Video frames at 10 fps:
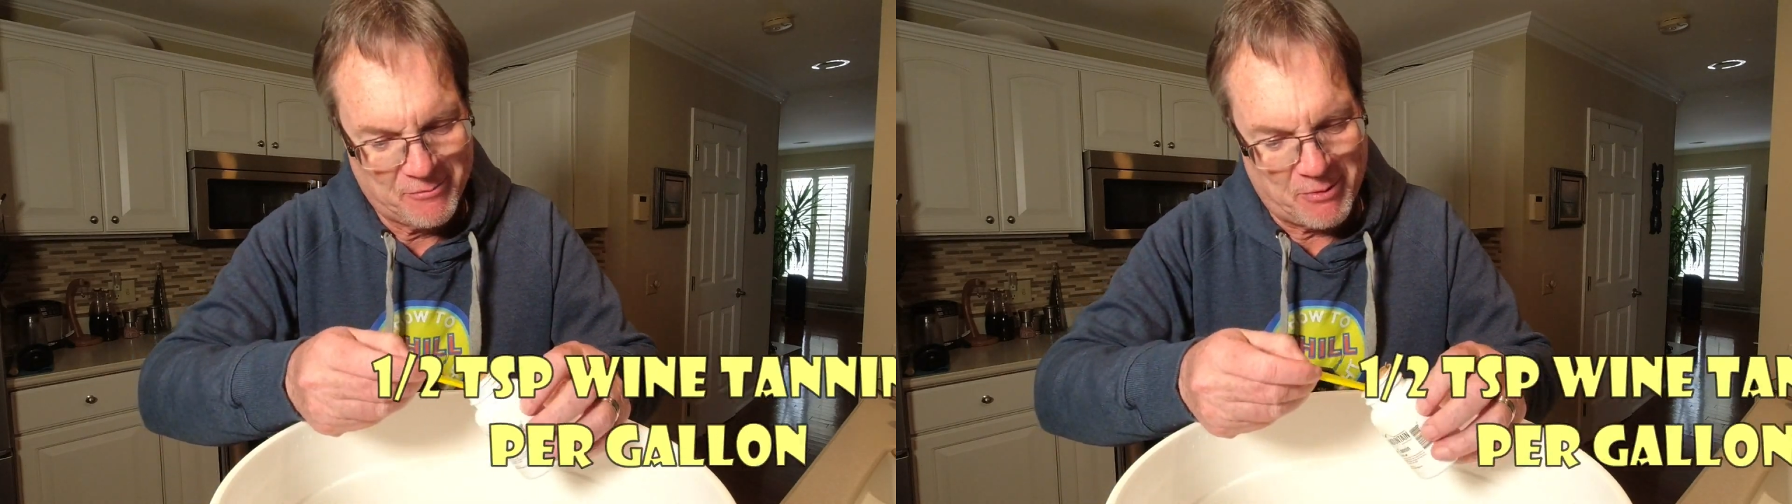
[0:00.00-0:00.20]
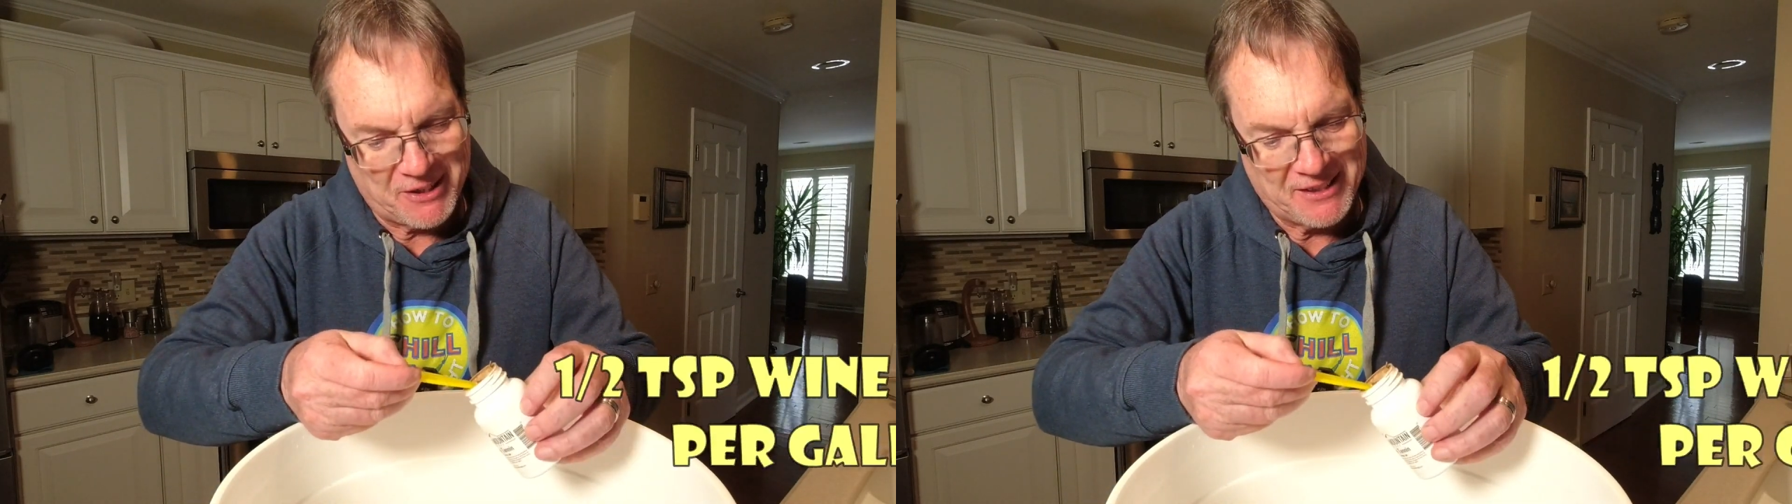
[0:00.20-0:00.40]

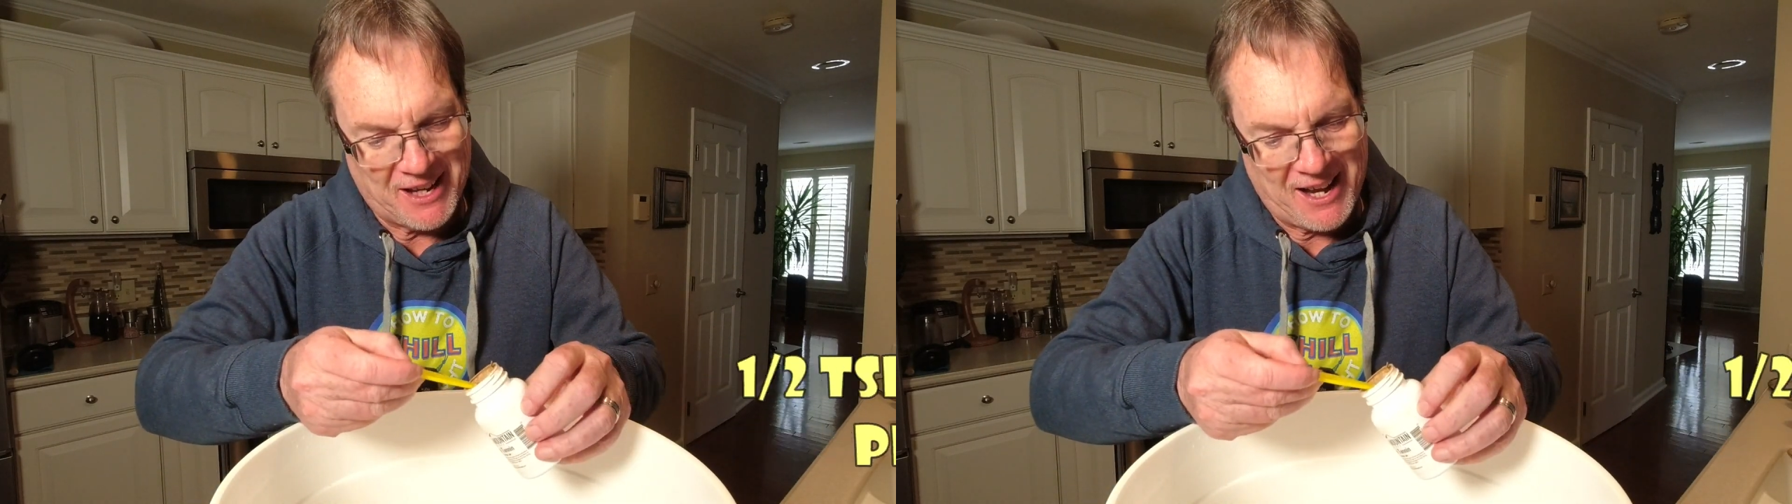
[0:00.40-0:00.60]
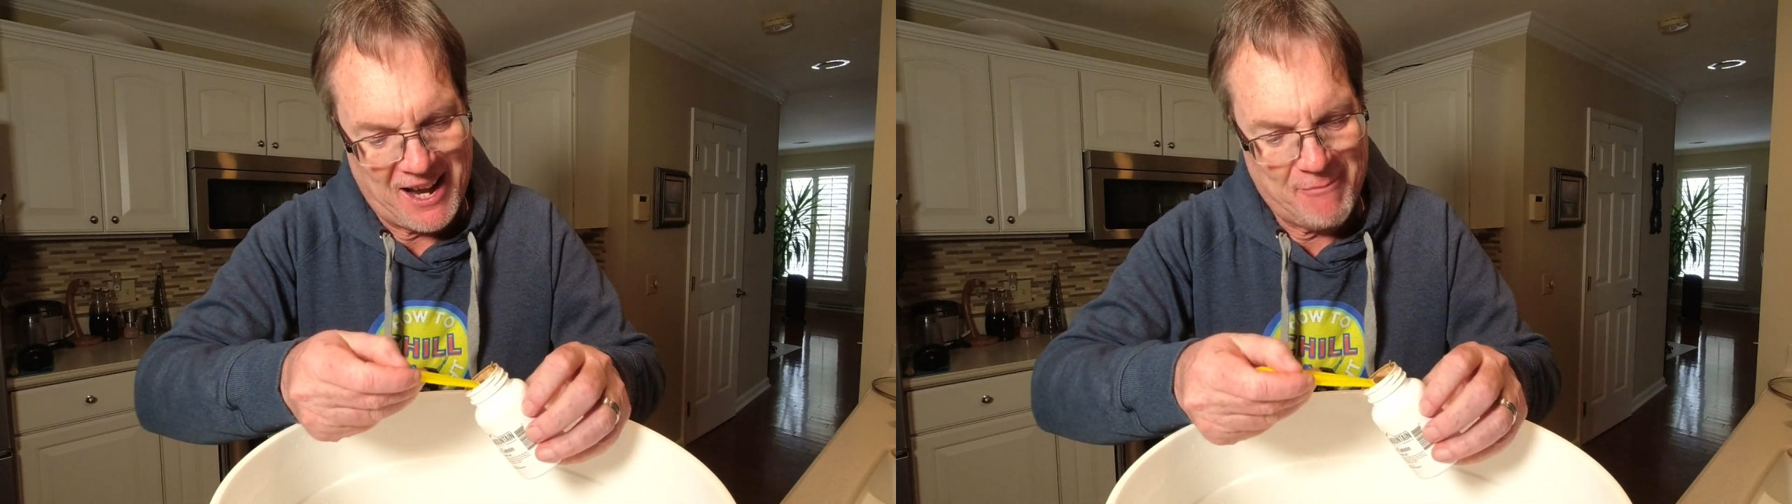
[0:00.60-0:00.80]
But
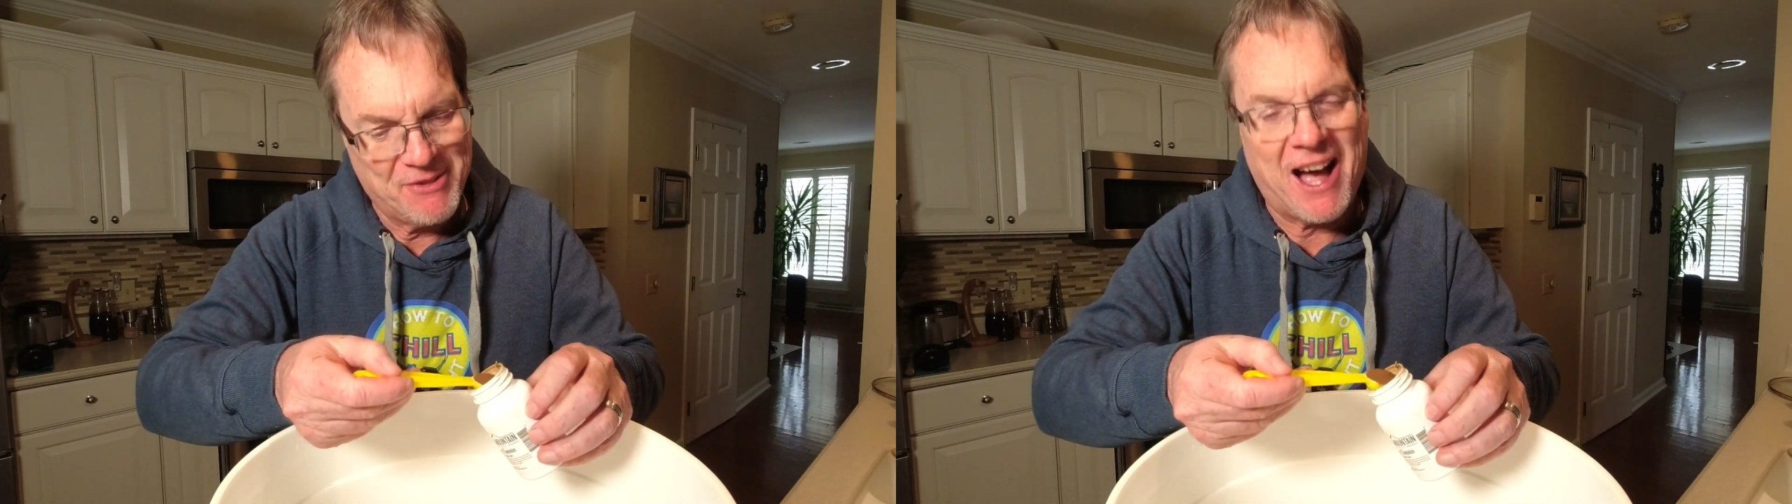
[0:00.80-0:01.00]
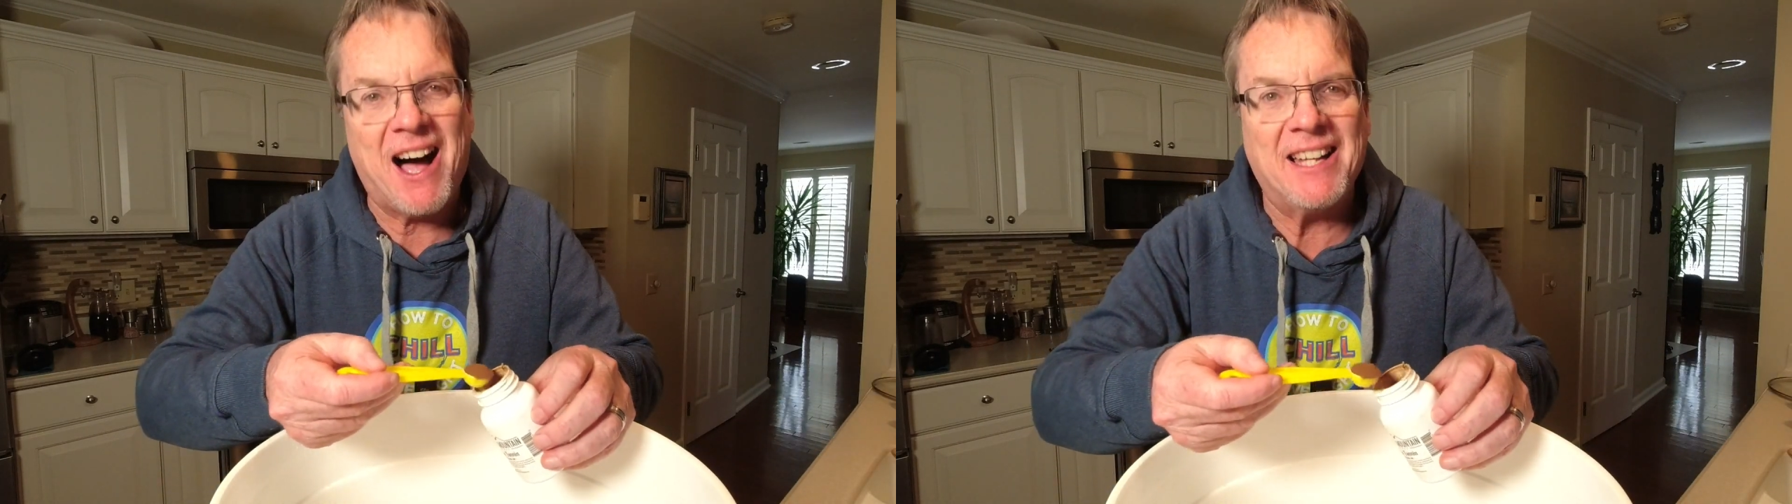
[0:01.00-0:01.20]
I'm
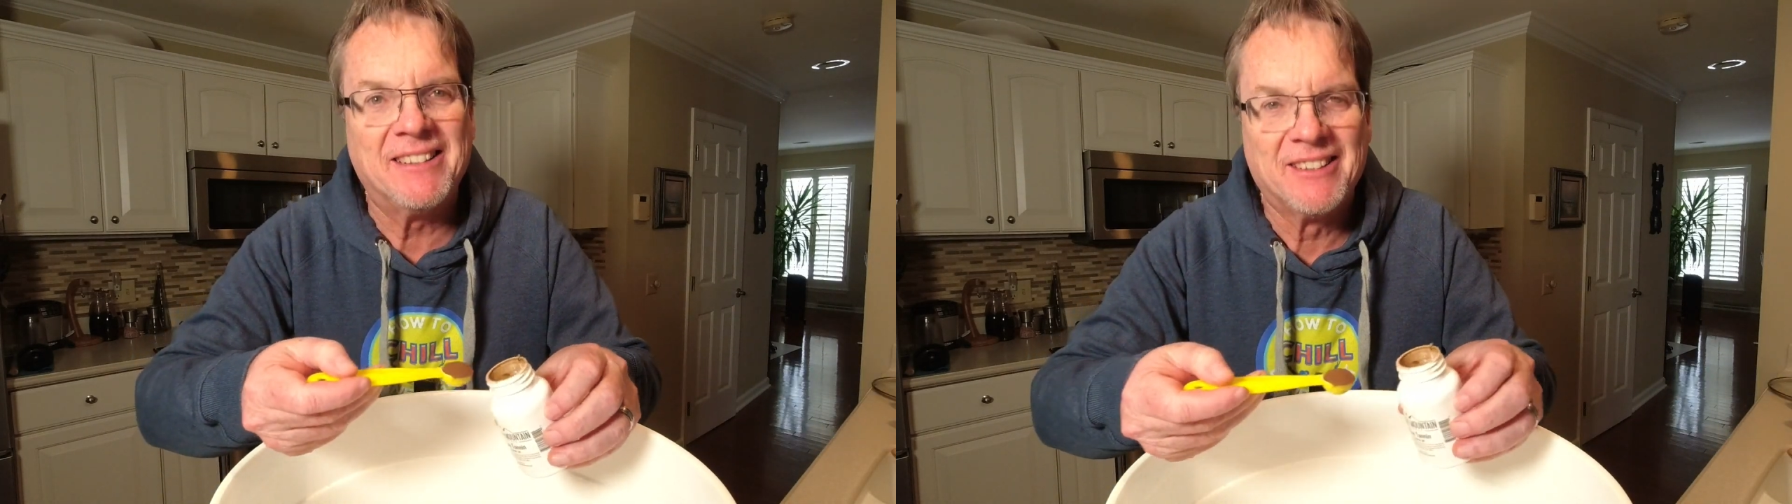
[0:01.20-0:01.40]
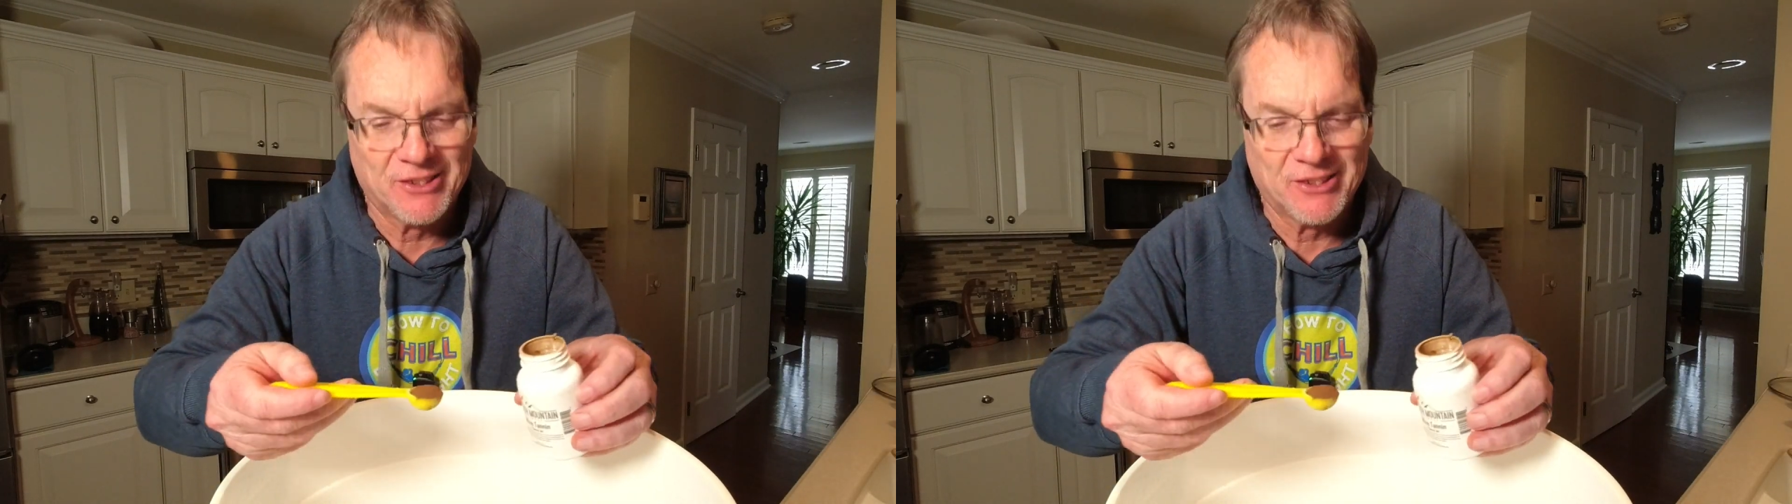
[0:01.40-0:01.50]
not,